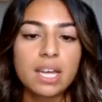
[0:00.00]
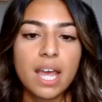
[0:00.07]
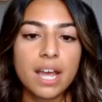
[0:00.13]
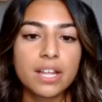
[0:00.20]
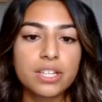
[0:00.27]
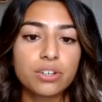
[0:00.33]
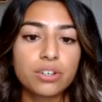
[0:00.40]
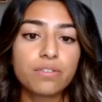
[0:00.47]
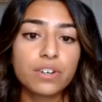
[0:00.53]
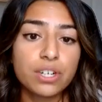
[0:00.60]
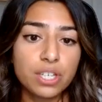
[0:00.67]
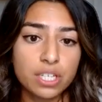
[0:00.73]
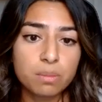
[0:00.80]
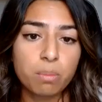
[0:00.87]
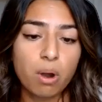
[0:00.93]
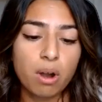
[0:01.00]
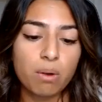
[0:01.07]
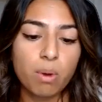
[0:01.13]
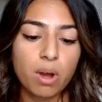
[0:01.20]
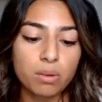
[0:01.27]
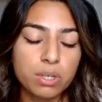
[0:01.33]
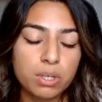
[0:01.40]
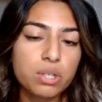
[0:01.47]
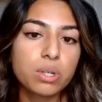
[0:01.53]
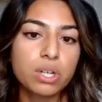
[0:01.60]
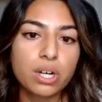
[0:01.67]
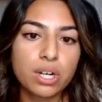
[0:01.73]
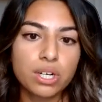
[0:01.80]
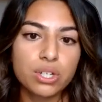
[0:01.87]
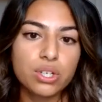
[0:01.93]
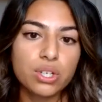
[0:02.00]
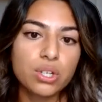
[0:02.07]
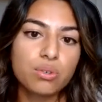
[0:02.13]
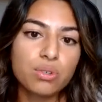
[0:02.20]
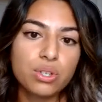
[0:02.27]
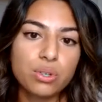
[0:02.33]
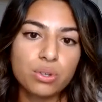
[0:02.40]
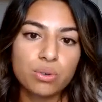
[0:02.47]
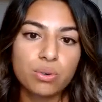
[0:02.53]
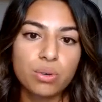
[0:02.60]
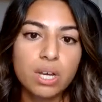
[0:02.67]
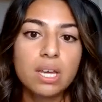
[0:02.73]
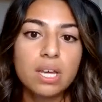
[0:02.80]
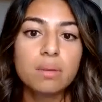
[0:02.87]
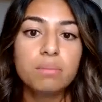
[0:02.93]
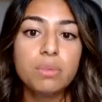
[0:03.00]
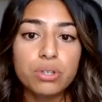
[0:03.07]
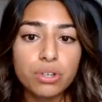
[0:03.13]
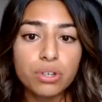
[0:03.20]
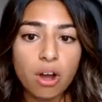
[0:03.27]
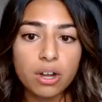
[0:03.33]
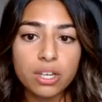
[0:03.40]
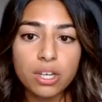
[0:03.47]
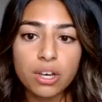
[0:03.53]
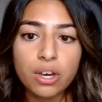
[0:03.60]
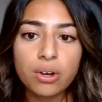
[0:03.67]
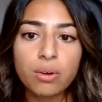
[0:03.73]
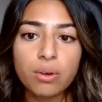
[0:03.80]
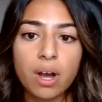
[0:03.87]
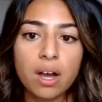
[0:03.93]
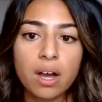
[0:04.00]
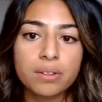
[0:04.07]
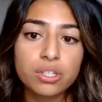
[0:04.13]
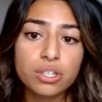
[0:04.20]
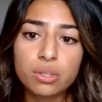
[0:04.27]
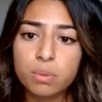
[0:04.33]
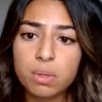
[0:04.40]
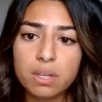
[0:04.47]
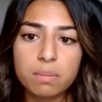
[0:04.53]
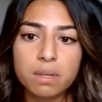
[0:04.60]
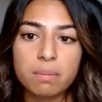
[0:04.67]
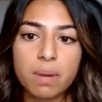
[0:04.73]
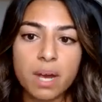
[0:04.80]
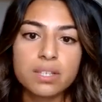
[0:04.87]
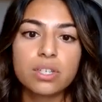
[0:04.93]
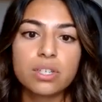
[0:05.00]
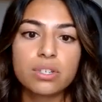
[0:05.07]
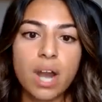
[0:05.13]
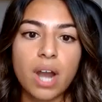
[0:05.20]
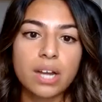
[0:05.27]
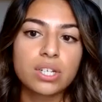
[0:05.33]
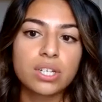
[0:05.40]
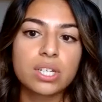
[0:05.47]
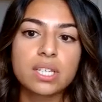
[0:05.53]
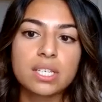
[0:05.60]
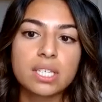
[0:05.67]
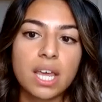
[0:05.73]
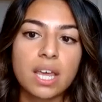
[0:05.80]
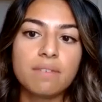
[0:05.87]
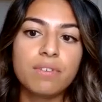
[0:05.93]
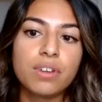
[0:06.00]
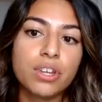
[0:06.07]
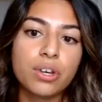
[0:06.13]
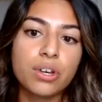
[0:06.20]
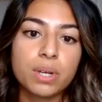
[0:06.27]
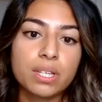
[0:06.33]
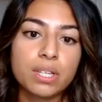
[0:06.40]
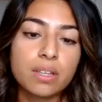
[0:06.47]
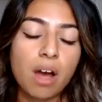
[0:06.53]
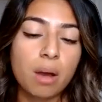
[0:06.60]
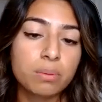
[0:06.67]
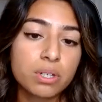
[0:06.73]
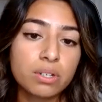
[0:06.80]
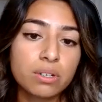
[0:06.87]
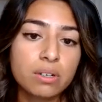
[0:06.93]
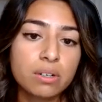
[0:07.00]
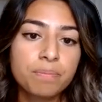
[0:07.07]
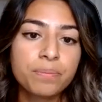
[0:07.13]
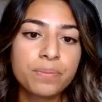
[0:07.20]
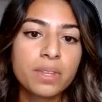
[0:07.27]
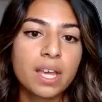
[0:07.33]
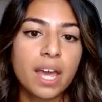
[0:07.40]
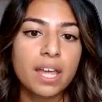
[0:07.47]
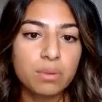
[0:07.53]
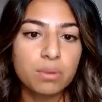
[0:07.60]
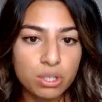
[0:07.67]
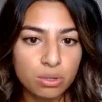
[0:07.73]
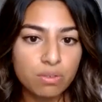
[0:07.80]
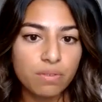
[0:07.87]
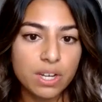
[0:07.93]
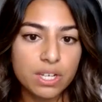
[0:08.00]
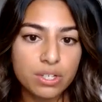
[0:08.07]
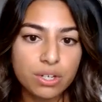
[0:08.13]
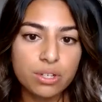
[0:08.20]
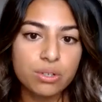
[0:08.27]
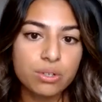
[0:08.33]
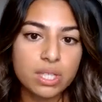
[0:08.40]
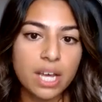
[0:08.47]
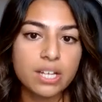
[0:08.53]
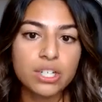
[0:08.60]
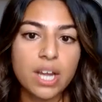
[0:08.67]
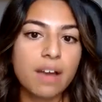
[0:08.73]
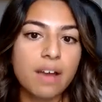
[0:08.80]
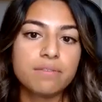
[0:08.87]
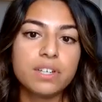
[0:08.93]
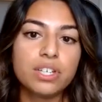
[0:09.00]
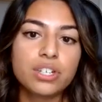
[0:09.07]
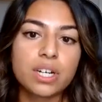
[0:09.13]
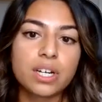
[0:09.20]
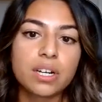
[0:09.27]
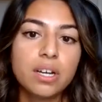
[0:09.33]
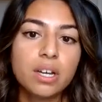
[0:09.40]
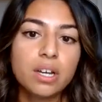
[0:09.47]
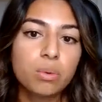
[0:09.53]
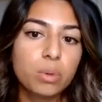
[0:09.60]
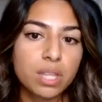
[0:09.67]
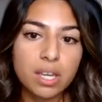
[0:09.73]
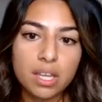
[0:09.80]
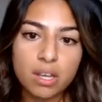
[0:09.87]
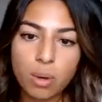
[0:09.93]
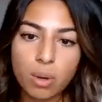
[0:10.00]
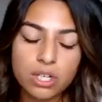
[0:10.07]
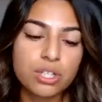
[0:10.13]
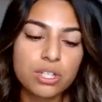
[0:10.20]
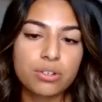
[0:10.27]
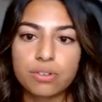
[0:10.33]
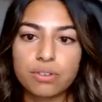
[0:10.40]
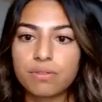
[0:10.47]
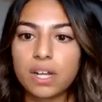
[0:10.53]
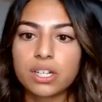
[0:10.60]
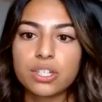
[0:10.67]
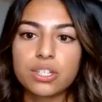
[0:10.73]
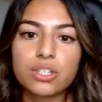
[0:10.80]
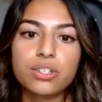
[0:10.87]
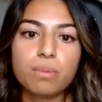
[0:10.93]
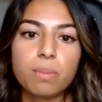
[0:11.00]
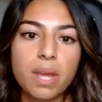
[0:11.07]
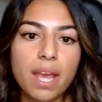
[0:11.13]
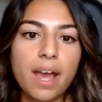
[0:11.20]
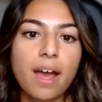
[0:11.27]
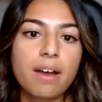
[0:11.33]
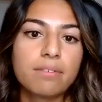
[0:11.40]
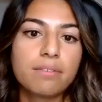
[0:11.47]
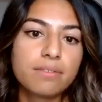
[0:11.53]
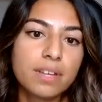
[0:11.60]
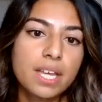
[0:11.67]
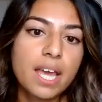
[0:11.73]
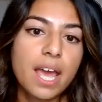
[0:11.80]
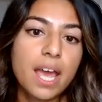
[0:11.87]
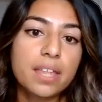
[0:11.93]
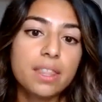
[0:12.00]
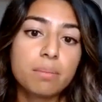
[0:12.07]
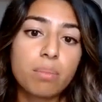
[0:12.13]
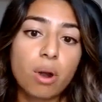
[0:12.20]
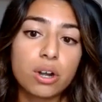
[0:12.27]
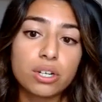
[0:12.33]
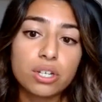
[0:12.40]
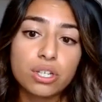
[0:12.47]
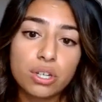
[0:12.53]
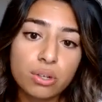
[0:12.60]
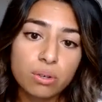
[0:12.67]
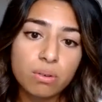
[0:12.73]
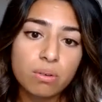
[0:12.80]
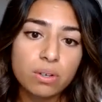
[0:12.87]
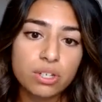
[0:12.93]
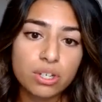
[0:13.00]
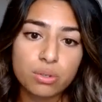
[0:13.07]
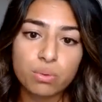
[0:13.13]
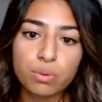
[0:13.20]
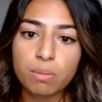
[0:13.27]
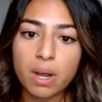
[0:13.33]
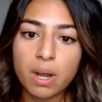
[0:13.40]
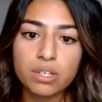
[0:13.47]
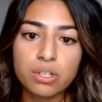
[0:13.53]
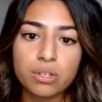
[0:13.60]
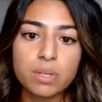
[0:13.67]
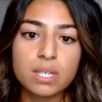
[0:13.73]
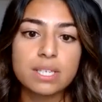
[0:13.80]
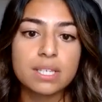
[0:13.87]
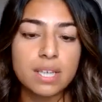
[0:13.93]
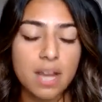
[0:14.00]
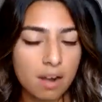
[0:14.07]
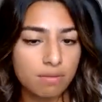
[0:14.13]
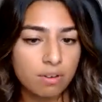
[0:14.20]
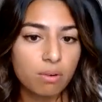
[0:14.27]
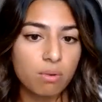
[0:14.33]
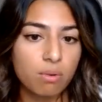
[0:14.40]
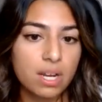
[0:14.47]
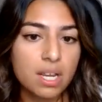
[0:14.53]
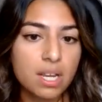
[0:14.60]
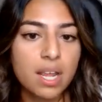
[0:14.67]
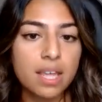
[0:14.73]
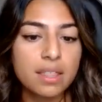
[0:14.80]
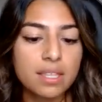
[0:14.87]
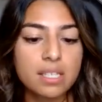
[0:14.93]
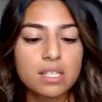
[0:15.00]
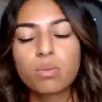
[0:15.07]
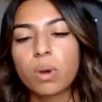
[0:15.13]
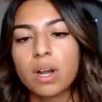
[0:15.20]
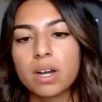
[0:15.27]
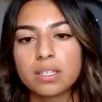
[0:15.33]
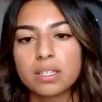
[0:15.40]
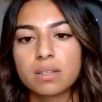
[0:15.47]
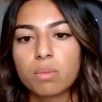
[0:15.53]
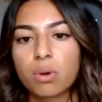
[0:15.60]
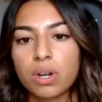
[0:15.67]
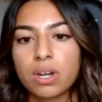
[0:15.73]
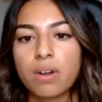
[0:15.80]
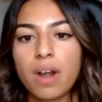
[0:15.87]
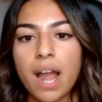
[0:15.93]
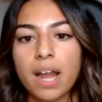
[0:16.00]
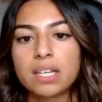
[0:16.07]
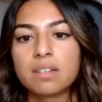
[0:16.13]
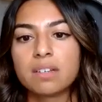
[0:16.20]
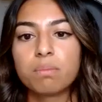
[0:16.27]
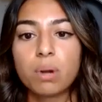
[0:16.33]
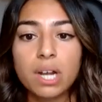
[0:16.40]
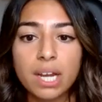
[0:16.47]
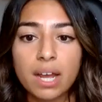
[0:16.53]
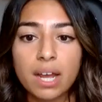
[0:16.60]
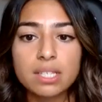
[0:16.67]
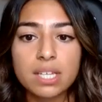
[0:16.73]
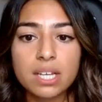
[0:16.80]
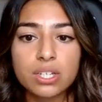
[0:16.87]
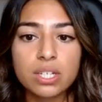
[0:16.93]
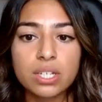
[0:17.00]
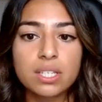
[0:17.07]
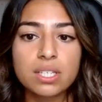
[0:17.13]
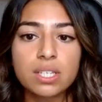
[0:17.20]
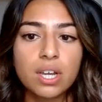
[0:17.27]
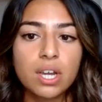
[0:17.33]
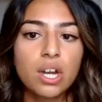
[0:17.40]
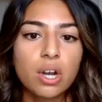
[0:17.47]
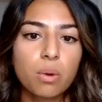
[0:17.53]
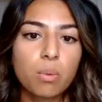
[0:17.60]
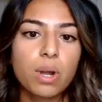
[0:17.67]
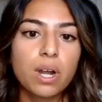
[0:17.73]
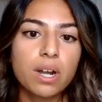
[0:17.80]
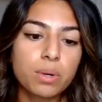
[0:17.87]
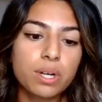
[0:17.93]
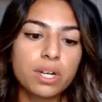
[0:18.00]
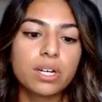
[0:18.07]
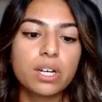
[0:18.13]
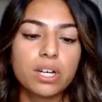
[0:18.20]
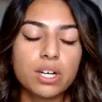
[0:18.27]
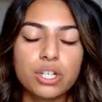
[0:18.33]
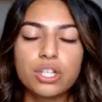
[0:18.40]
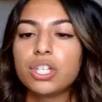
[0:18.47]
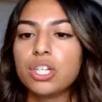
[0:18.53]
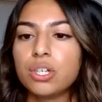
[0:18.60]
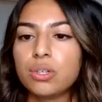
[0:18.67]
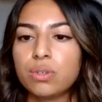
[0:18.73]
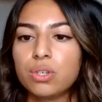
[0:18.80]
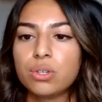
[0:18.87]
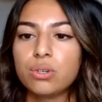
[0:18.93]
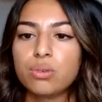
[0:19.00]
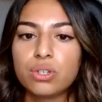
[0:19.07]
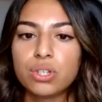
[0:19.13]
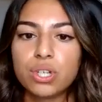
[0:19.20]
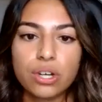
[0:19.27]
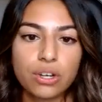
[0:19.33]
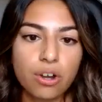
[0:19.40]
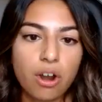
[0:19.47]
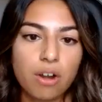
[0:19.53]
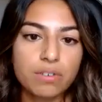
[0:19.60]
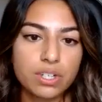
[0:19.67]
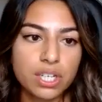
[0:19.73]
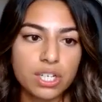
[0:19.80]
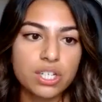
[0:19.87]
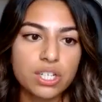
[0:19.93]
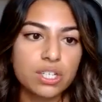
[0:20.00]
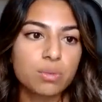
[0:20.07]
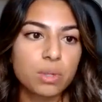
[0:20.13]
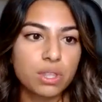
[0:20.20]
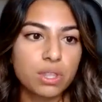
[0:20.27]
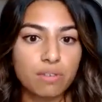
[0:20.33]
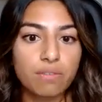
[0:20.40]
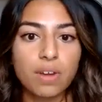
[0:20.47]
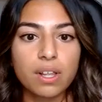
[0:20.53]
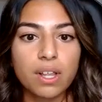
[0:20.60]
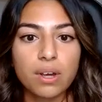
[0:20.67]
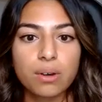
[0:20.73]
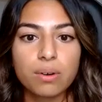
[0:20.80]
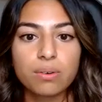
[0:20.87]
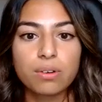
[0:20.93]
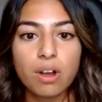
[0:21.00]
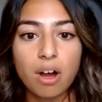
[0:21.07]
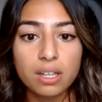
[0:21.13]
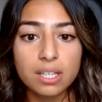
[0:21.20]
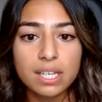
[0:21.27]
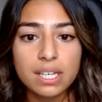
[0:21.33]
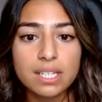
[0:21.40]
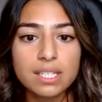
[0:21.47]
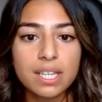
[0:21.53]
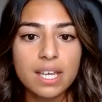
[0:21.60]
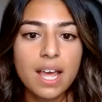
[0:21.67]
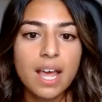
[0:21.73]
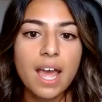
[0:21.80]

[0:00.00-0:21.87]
And so for this part one, we do encourage you to mute your audio just so we can minimize distractions, and video is optional. And then we do invite you to use that chat feature with any questions or reflections you may have. And then part two, just to remind you, is not recorded. And this is where it's the more interactive breakout sessions where we're encouraging you to share your conversations with your fellow colleagues.